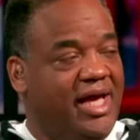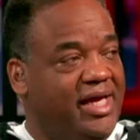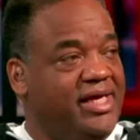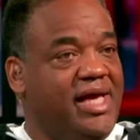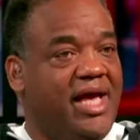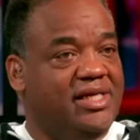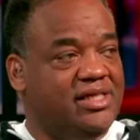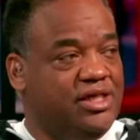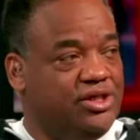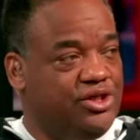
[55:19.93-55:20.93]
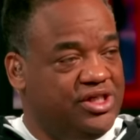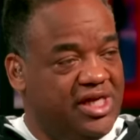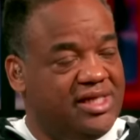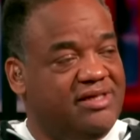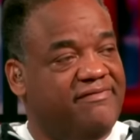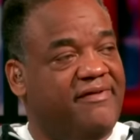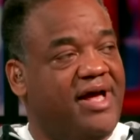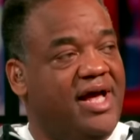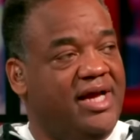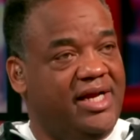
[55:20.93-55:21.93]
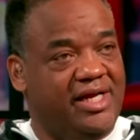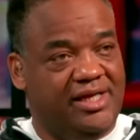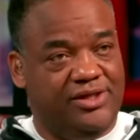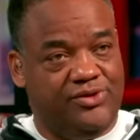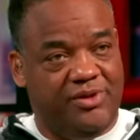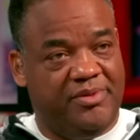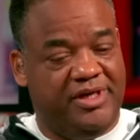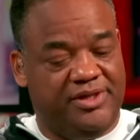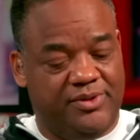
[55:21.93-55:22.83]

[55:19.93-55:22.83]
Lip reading: He has justified and contributed